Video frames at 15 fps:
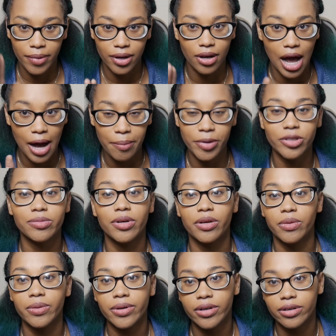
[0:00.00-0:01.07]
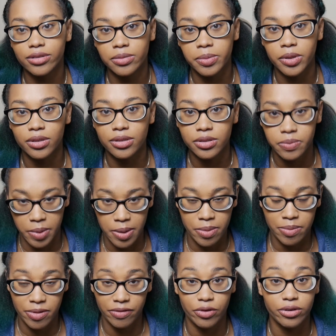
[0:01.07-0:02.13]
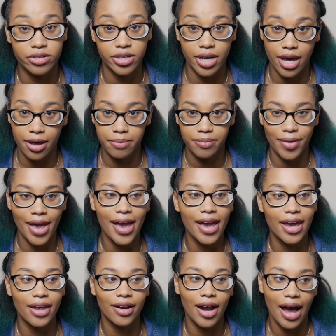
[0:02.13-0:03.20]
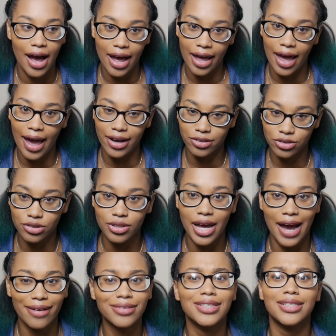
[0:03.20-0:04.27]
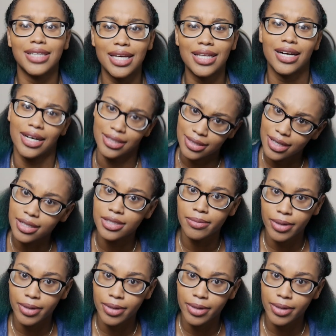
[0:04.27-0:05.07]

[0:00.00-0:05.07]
how much money we were going to spend on this baby before she came, and I actually have to say that I stuck